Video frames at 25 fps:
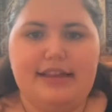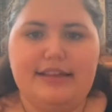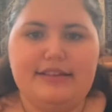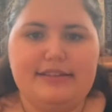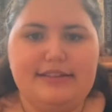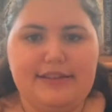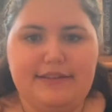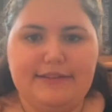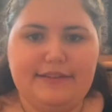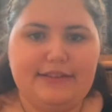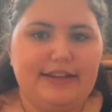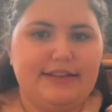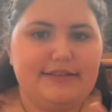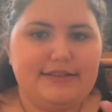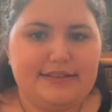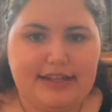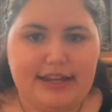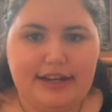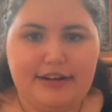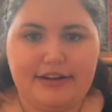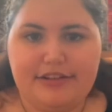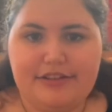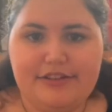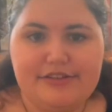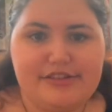and sometimes
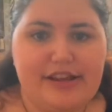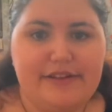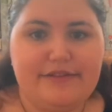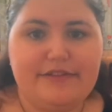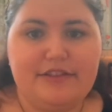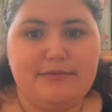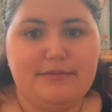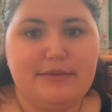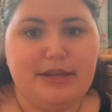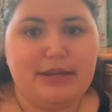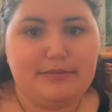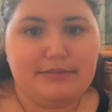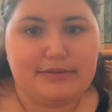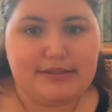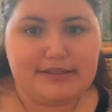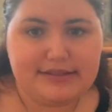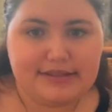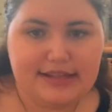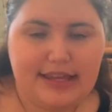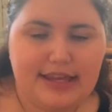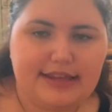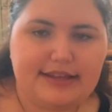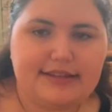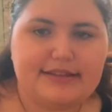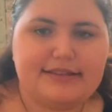characters have to make
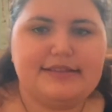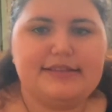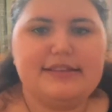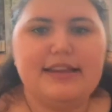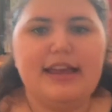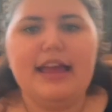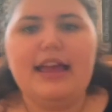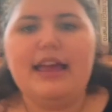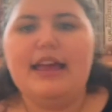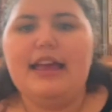mistakes.